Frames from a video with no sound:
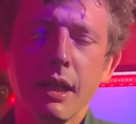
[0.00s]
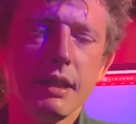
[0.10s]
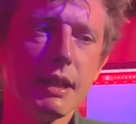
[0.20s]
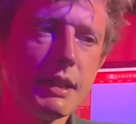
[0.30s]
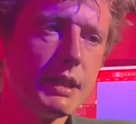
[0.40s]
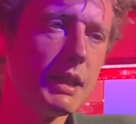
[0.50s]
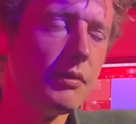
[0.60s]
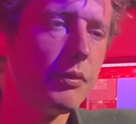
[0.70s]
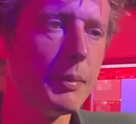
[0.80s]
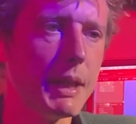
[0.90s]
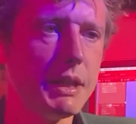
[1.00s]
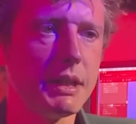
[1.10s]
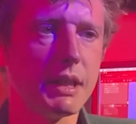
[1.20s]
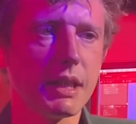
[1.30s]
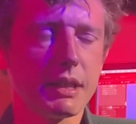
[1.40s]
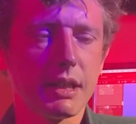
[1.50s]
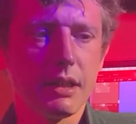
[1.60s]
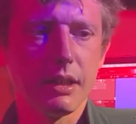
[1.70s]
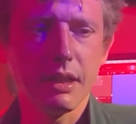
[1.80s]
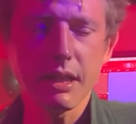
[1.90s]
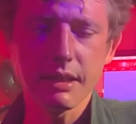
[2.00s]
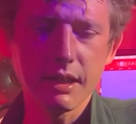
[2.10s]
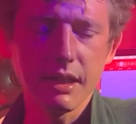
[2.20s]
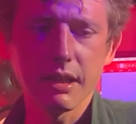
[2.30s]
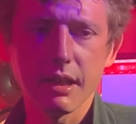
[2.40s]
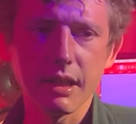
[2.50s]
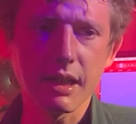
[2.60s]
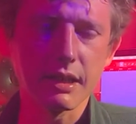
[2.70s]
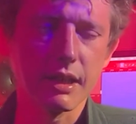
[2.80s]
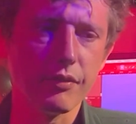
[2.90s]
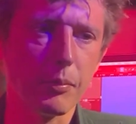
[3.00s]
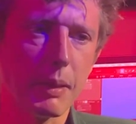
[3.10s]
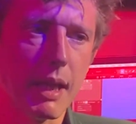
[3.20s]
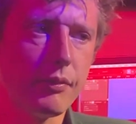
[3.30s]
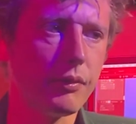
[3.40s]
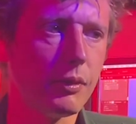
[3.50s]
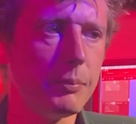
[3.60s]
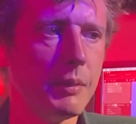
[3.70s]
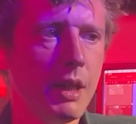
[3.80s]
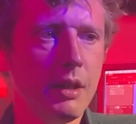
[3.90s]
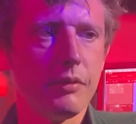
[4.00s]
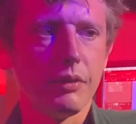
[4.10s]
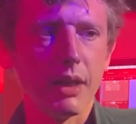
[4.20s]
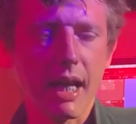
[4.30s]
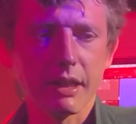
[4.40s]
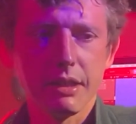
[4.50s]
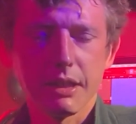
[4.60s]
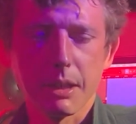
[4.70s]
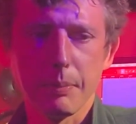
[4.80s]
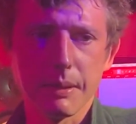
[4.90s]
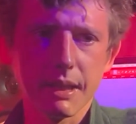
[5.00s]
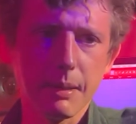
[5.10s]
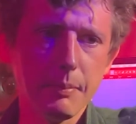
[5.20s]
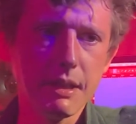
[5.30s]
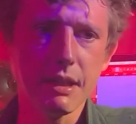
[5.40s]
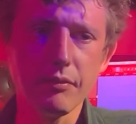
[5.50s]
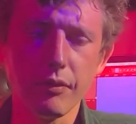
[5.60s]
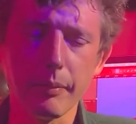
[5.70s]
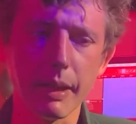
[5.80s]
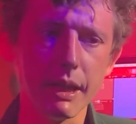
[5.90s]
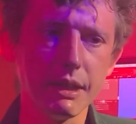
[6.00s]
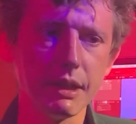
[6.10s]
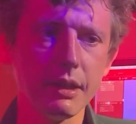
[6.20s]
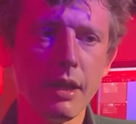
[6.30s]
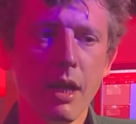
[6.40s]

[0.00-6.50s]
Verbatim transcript: yes, the information does, yes, the internet does give a platform for actors to present misinformation,